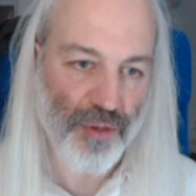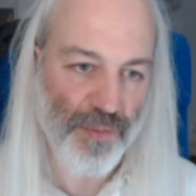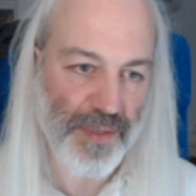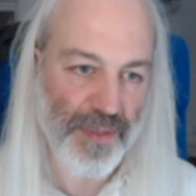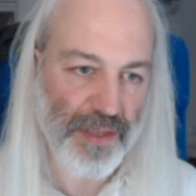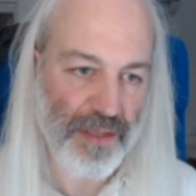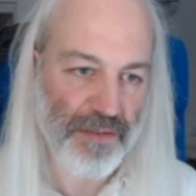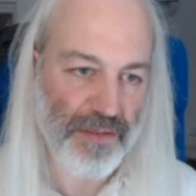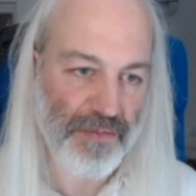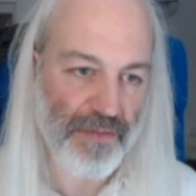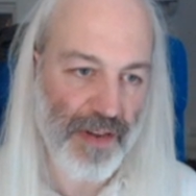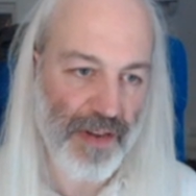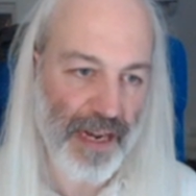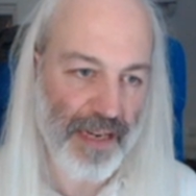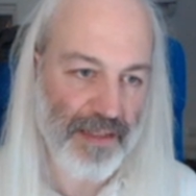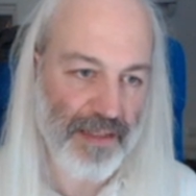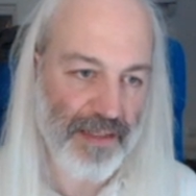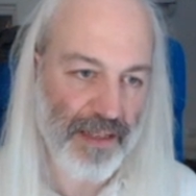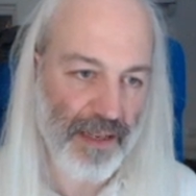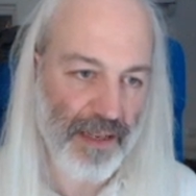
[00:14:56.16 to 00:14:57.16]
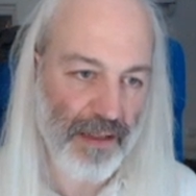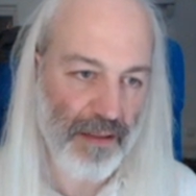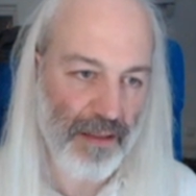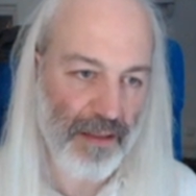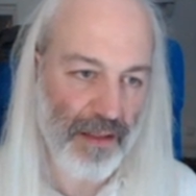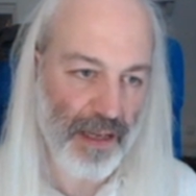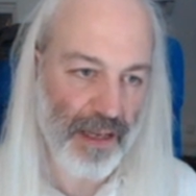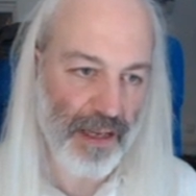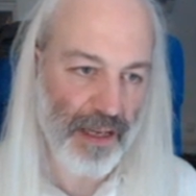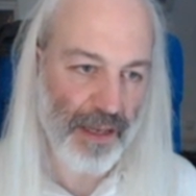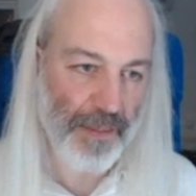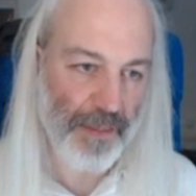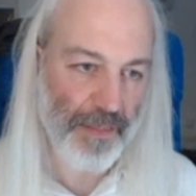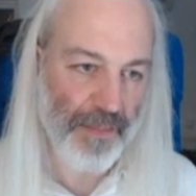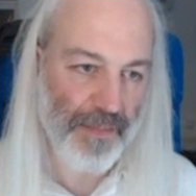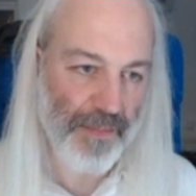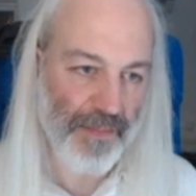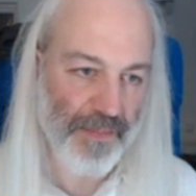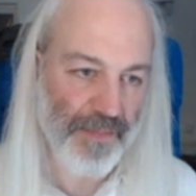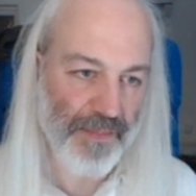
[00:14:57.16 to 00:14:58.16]
dividing
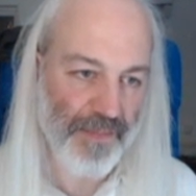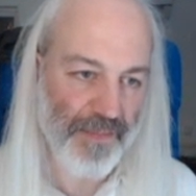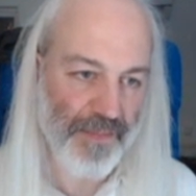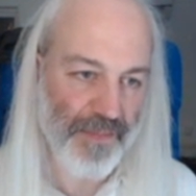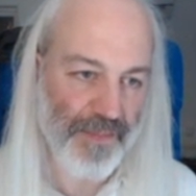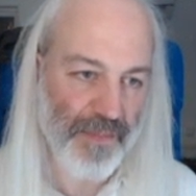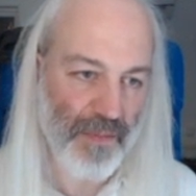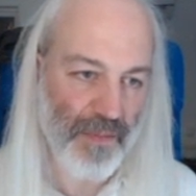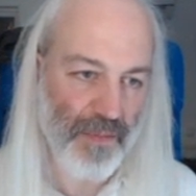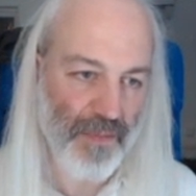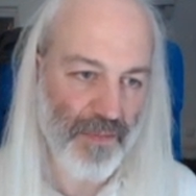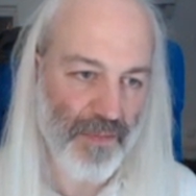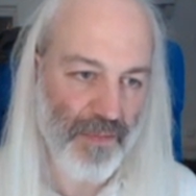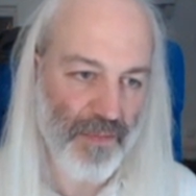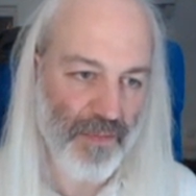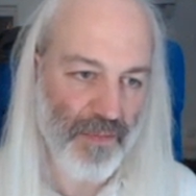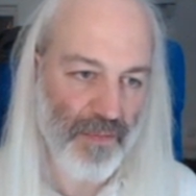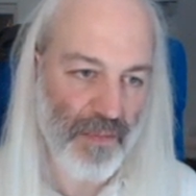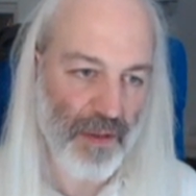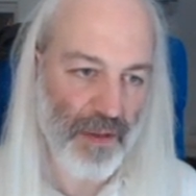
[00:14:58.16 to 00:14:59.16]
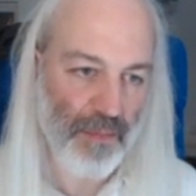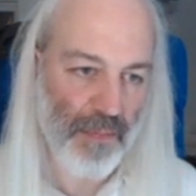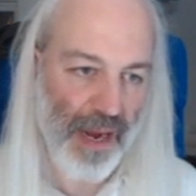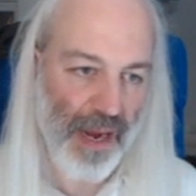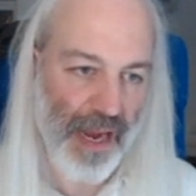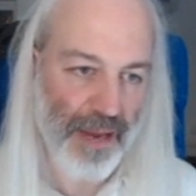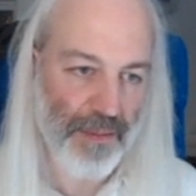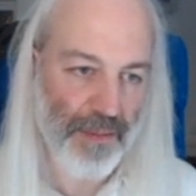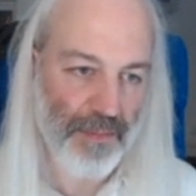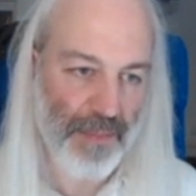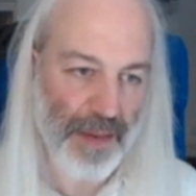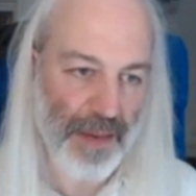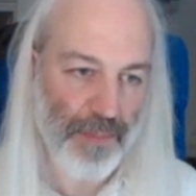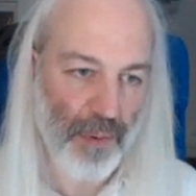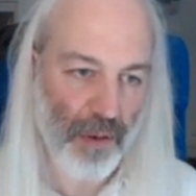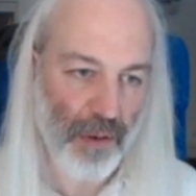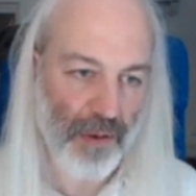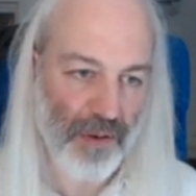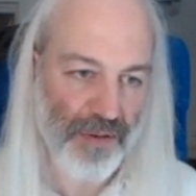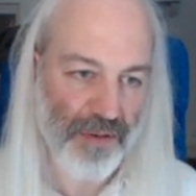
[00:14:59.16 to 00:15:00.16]
the my
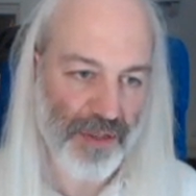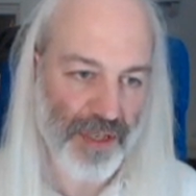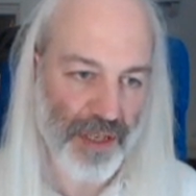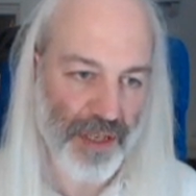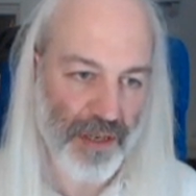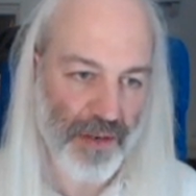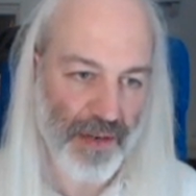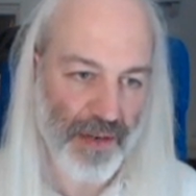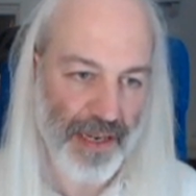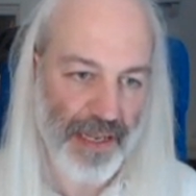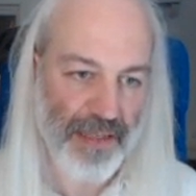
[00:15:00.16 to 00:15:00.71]
polygons here and